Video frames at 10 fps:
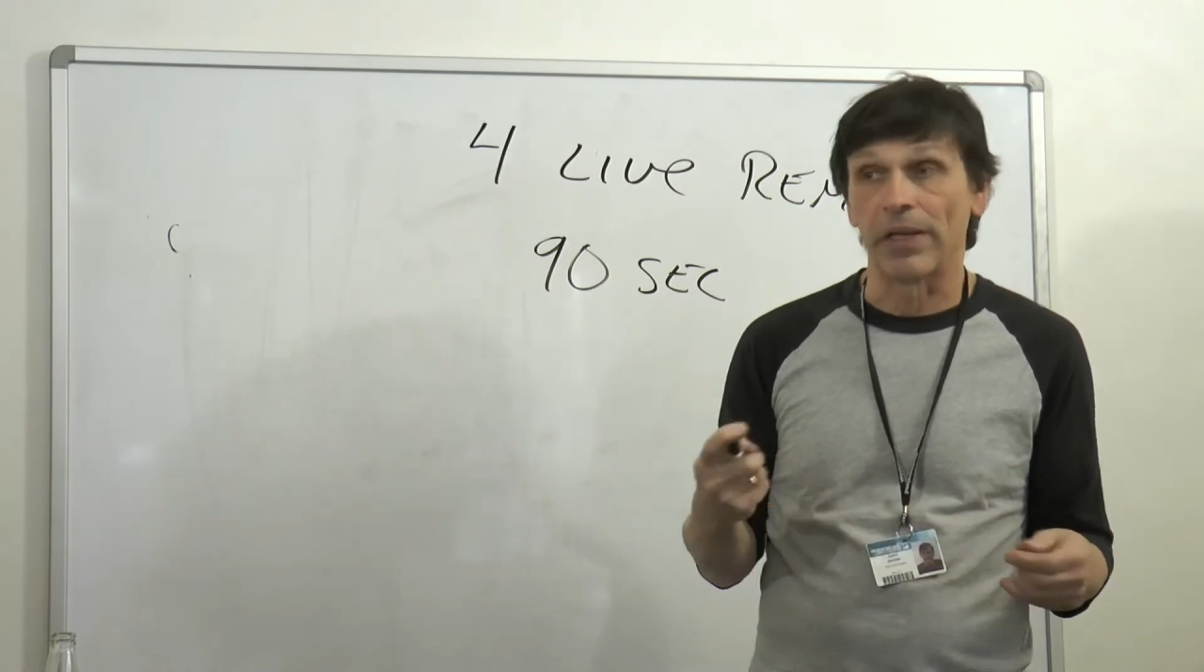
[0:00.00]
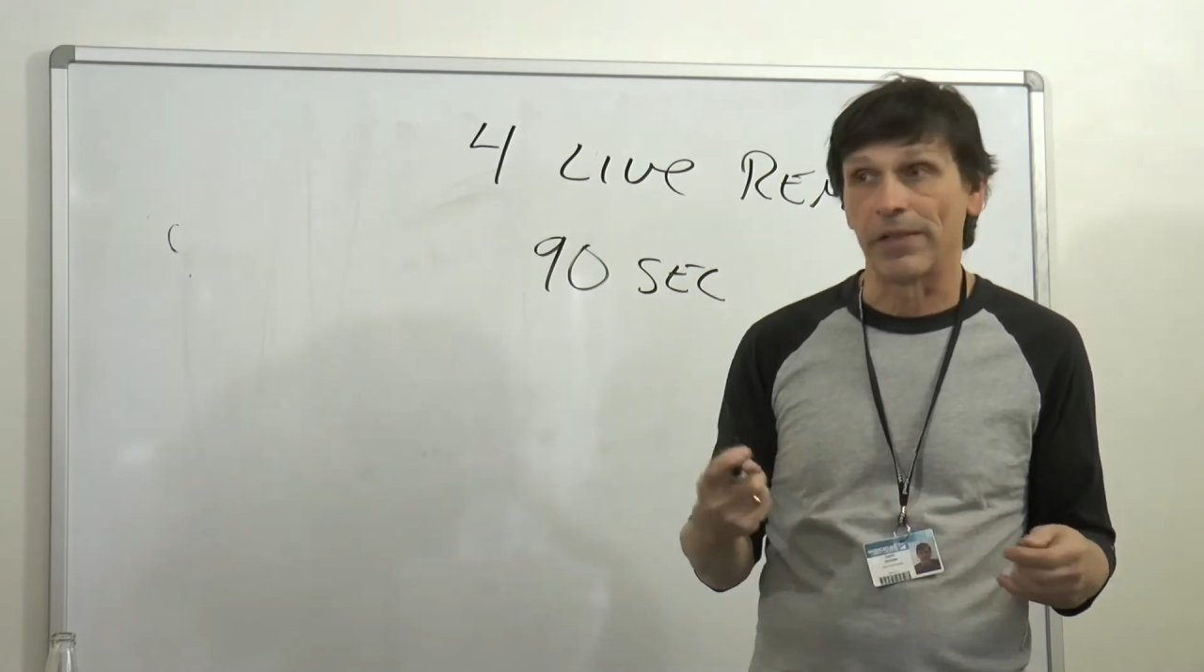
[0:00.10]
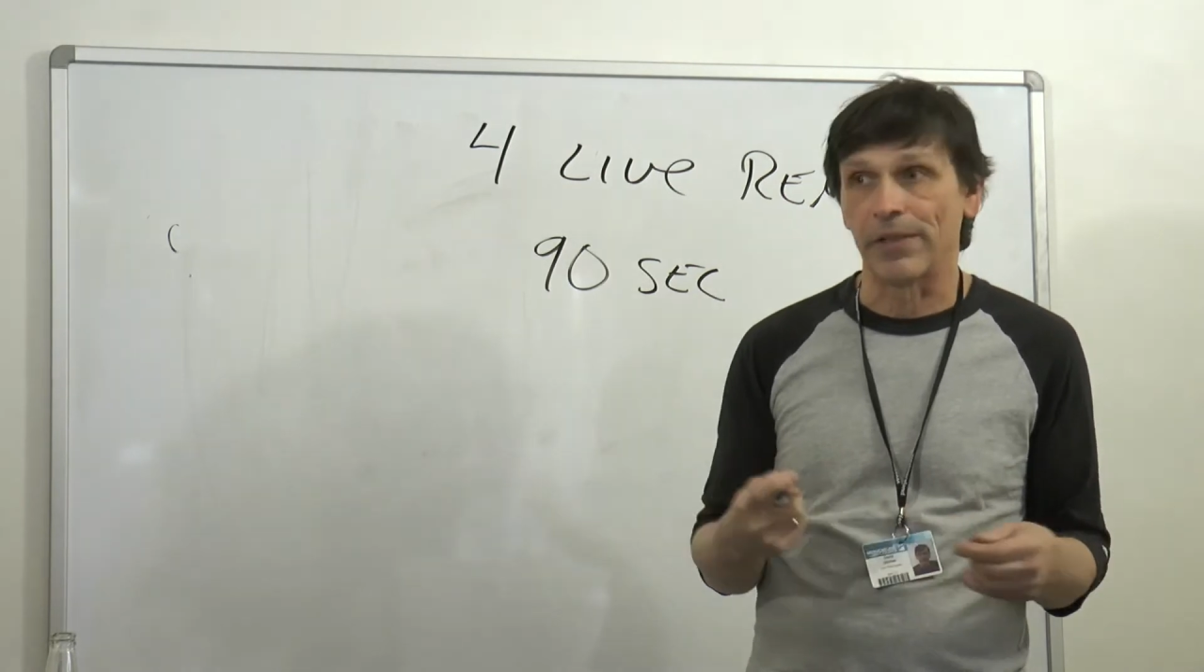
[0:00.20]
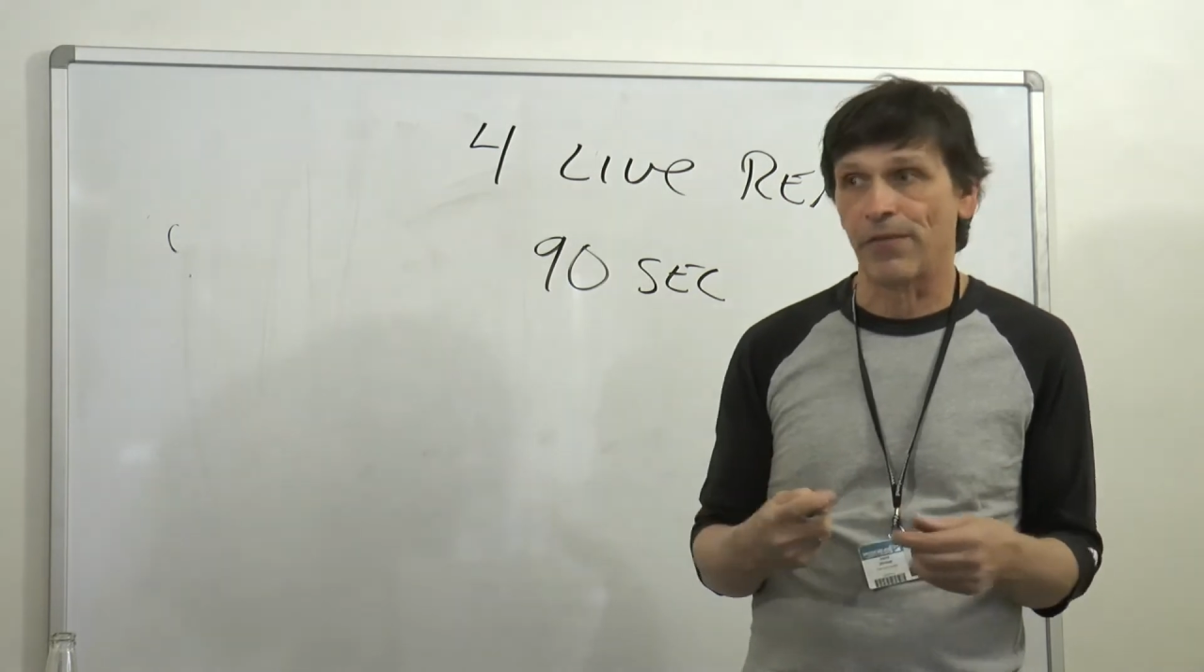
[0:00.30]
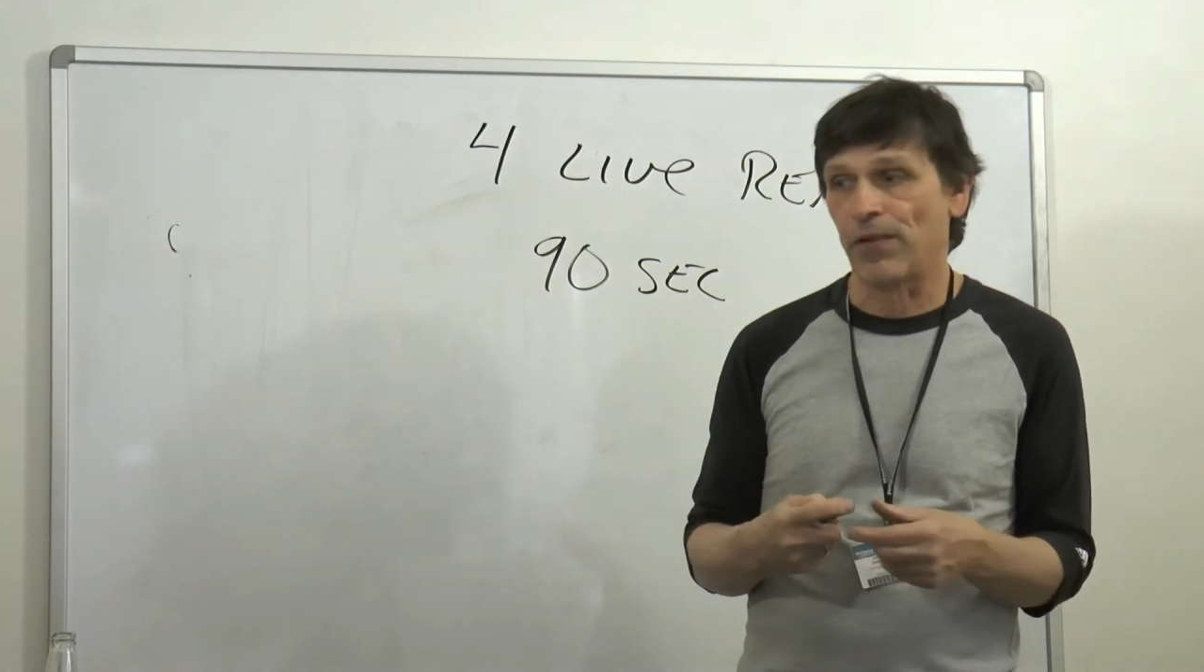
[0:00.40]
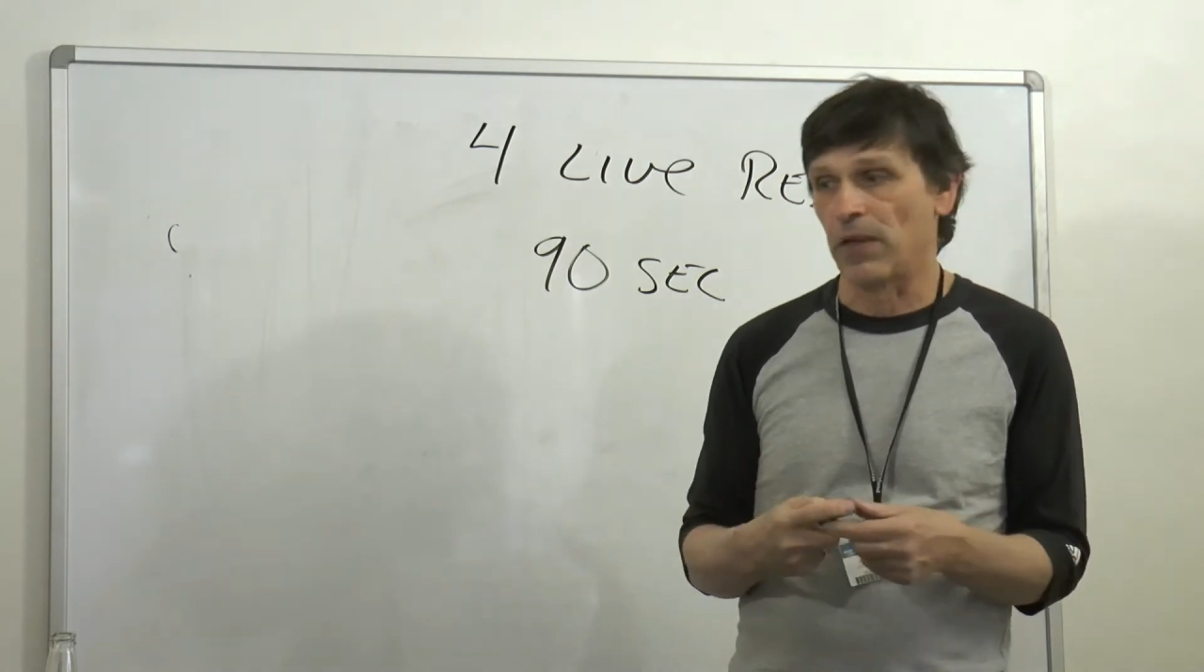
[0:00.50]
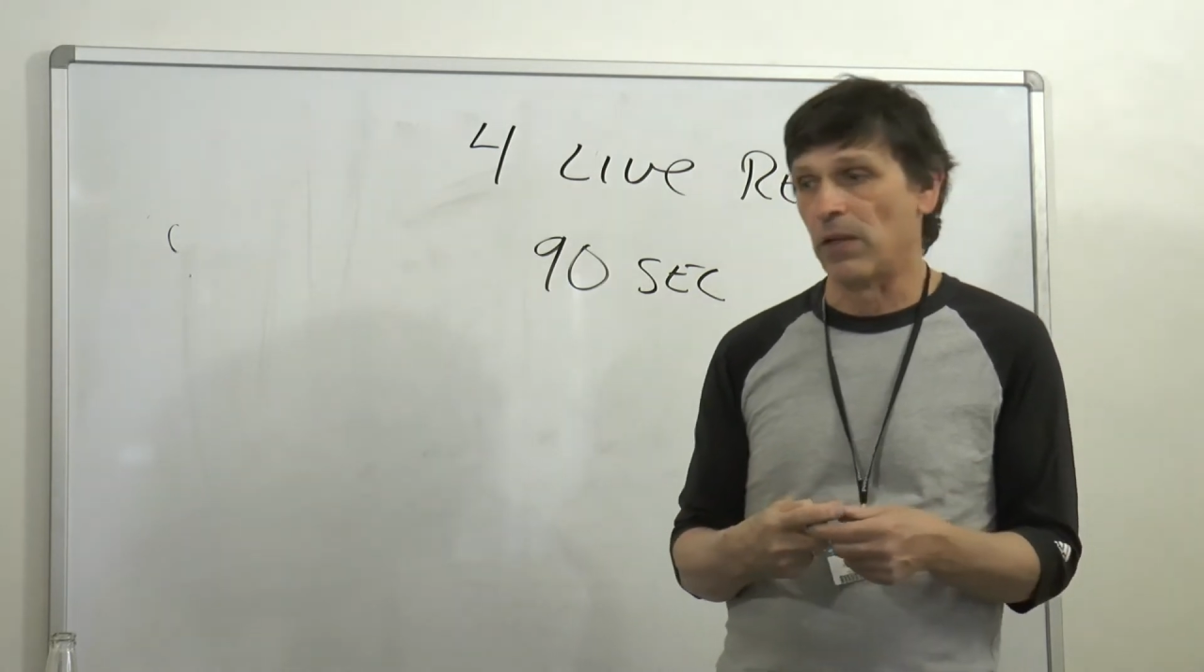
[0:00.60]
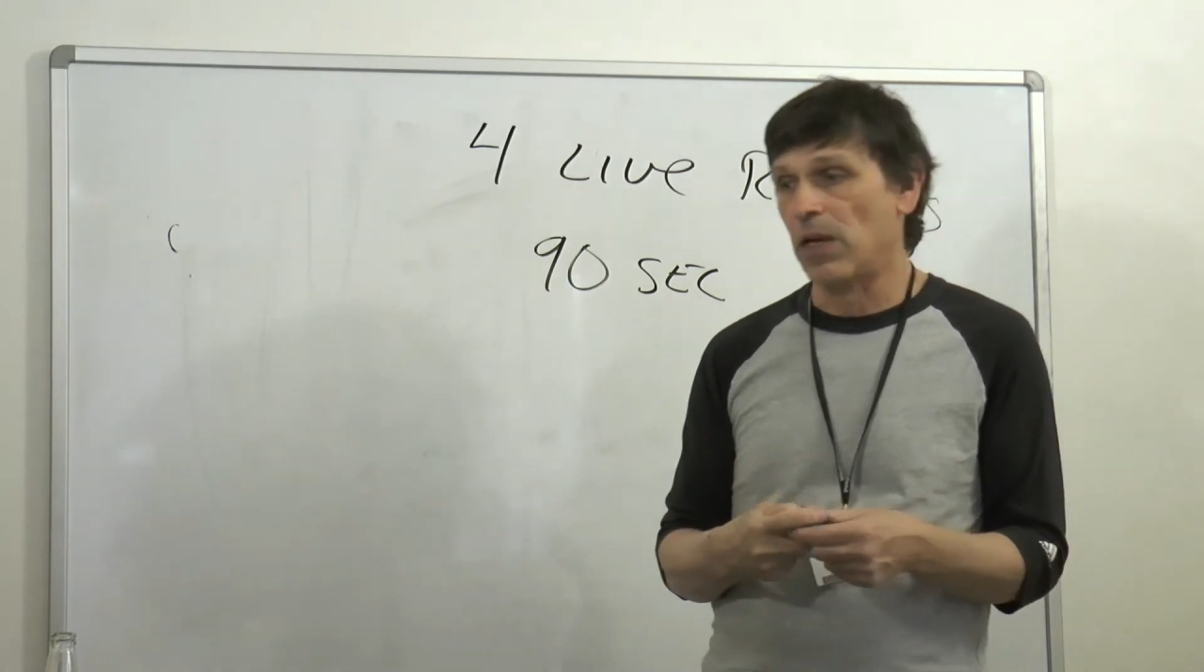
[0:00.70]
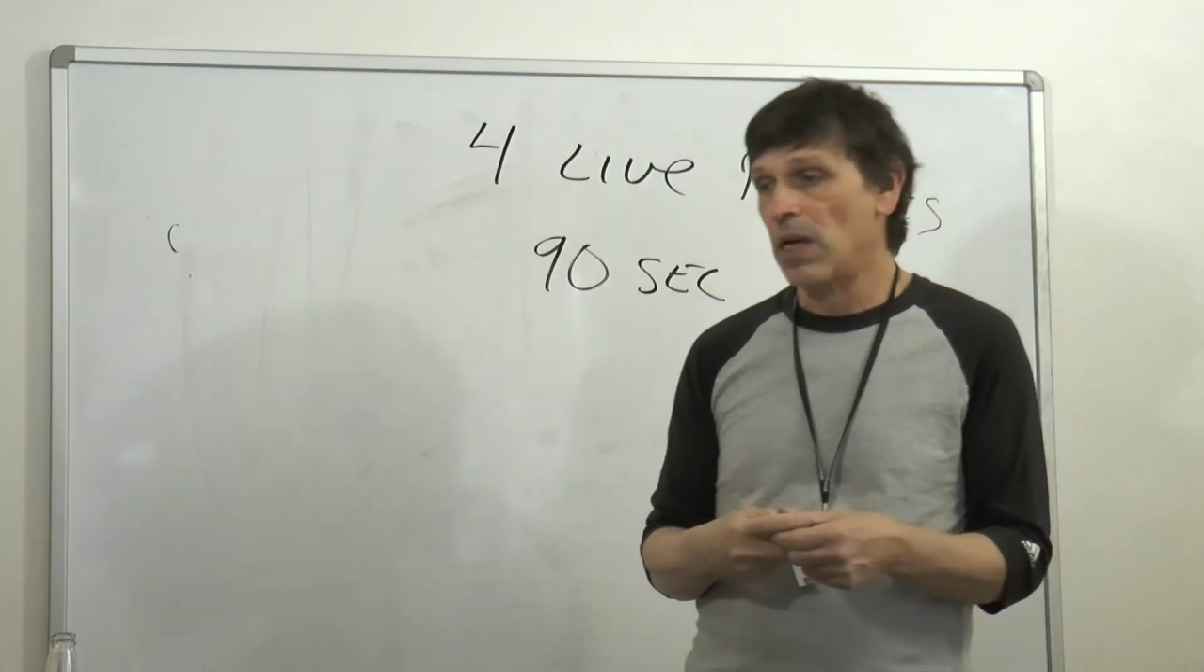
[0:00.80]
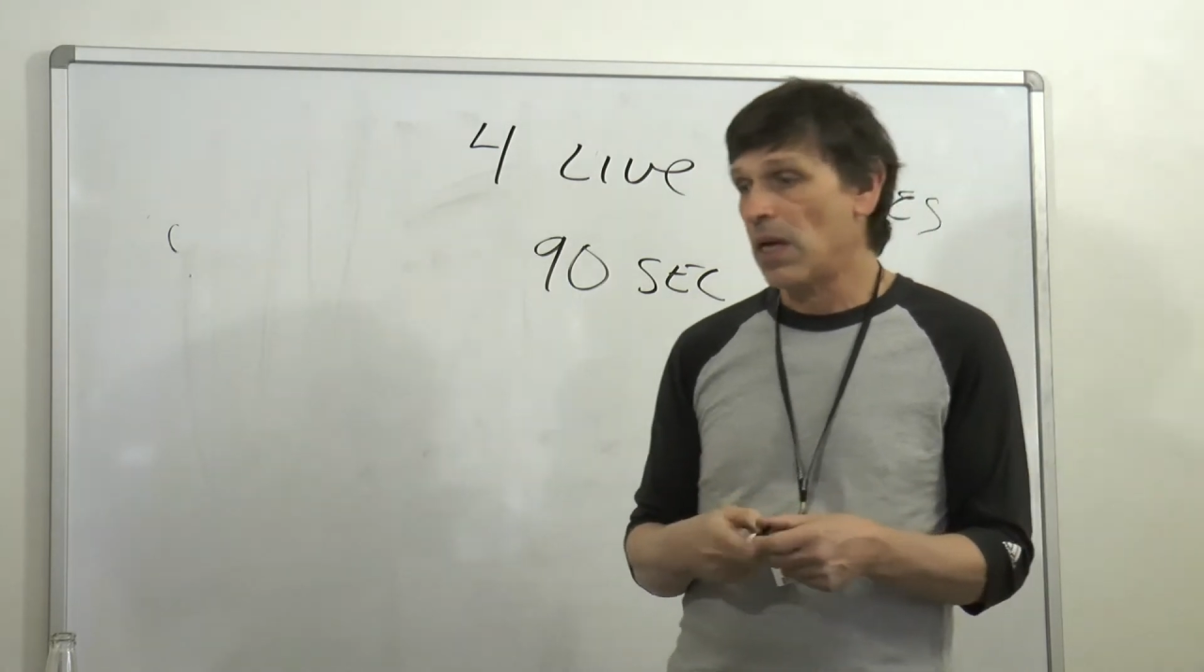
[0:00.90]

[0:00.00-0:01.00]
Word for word: on your phone.